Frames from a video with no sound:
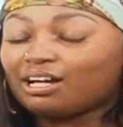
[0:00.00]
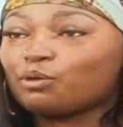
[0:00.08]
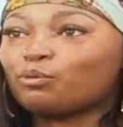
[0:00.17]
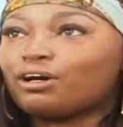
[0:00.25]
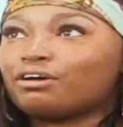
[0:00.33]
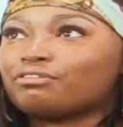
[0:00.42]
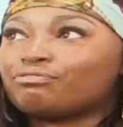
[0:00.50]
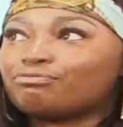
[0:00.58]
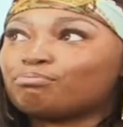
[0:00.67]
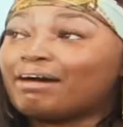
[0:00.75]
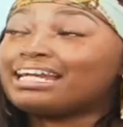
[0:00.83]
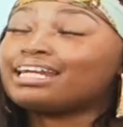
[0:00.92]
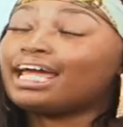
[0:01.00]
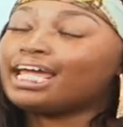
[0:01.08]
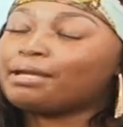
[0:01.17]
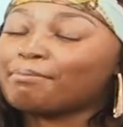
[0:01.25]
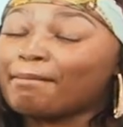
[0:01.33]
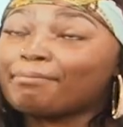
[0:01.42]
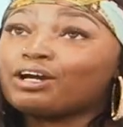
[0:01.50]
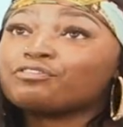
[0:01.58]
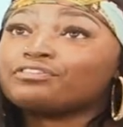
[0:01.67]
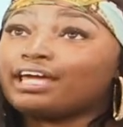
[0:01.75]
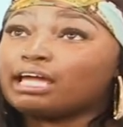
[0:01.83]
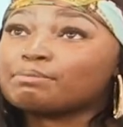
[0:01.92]
Well, my
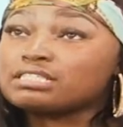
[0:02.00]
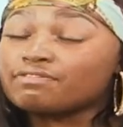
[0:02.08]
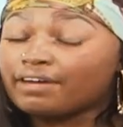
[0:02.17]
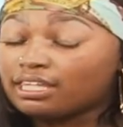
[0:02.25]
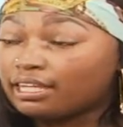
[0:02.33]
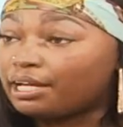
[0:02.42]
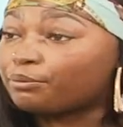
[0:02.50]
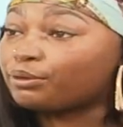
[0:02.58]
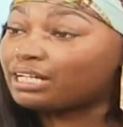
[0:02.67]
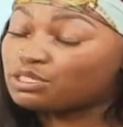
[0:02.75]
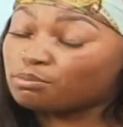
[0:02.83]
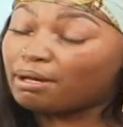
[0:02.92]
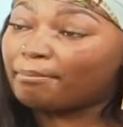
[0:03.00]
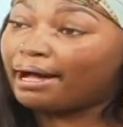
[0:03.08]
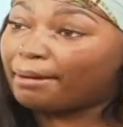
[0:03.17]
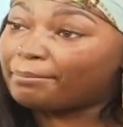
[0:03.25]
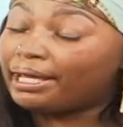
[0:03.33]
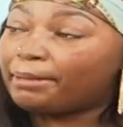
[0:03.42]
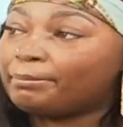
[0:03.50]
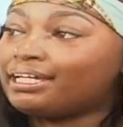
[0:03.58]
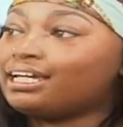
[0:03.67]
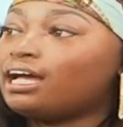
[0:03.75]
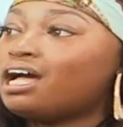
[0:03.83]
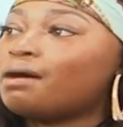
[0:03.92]
birth name is Faye Hayward. That's what my mom named
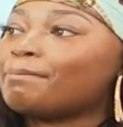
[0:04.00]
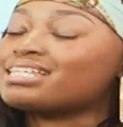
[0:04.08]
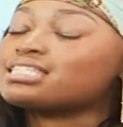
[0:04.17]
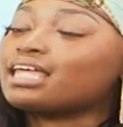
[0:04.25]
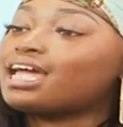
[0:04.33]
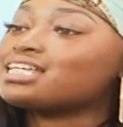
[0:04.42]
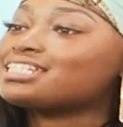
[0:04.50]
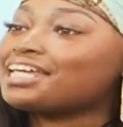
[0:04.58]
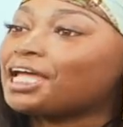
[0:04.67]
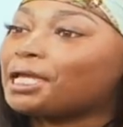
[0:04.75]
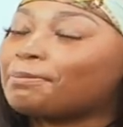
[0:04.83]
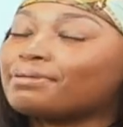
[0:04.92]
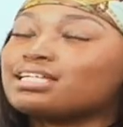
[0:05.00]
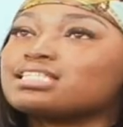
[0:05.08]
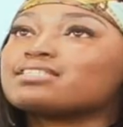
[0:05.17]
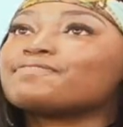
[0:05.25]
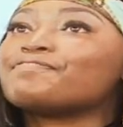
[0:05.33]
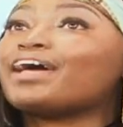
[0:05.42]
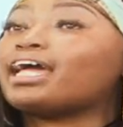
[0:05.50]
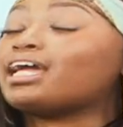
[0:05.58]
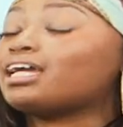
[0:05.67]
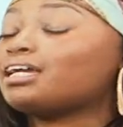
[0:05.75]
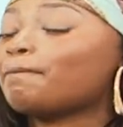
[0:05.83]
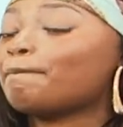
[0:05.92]
me. My stage name is
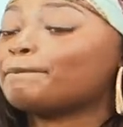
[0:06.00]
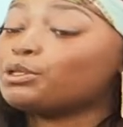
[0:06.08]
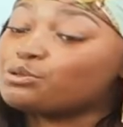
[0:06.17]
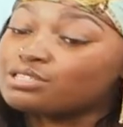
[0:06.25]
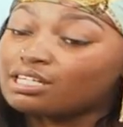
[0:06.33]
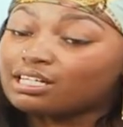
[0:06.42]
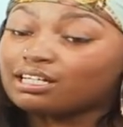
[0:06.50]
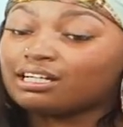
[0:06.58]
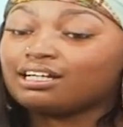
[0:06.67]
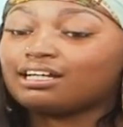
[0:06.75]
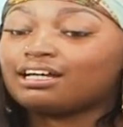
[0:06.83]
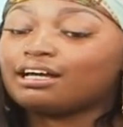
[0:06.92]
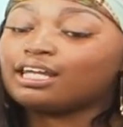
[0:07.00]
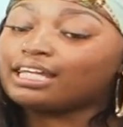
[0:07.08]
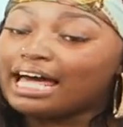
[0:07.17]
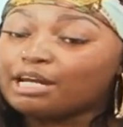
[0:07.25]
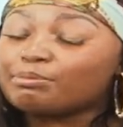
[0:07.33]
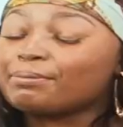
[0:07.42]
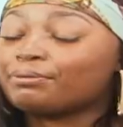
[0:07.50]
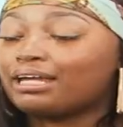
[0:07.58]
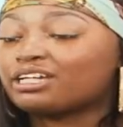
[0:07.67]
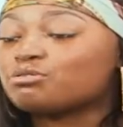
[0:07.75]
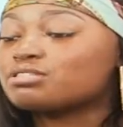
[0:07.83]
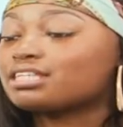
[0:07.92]
Faye Music. A lot of people,
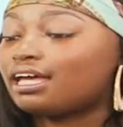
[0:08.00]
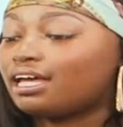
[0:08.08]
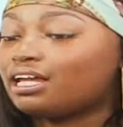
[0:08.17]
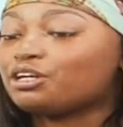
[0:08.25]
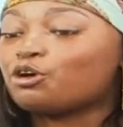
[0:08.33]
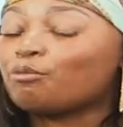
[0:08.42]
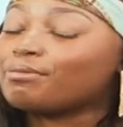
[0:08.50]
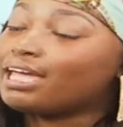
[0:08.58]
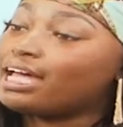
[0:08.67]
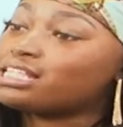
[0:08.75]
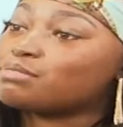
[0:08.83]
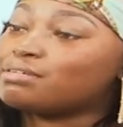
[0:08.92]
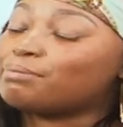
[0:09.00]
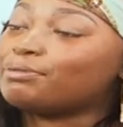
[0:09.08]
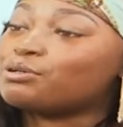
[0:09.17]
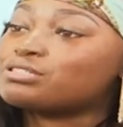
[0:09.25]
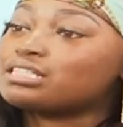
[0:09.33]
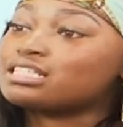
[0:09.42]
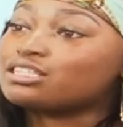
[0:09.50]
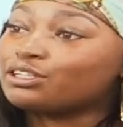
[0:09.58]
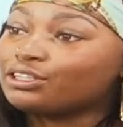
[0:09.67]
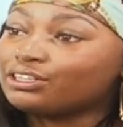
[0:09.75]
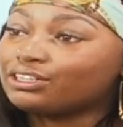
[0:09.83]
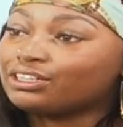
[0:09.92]
like you said, know me as Meek Mill
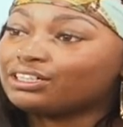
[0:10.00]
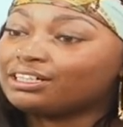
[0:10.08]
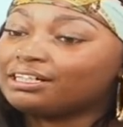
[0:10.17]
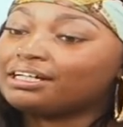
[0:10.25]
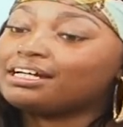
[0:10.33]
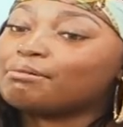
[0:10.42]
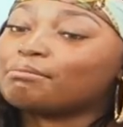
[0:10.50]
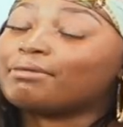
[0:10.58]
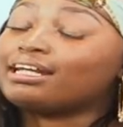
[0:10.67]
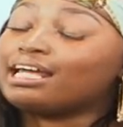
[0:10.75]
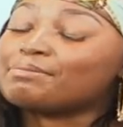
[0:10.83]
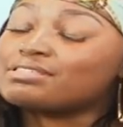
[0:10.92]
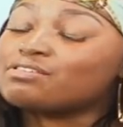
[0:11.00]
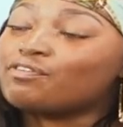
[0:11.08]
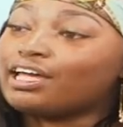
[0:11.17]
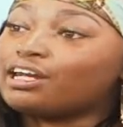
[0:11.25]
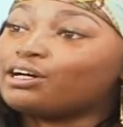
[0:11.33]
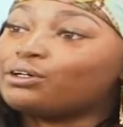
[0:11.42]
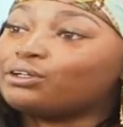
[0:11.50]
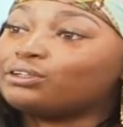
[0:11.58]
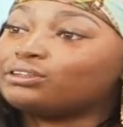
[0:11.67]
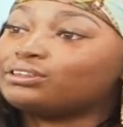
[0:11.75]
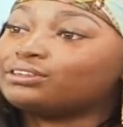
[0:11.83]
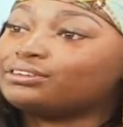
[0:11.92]
Sister. My name is Faye,
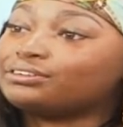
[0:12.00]
though.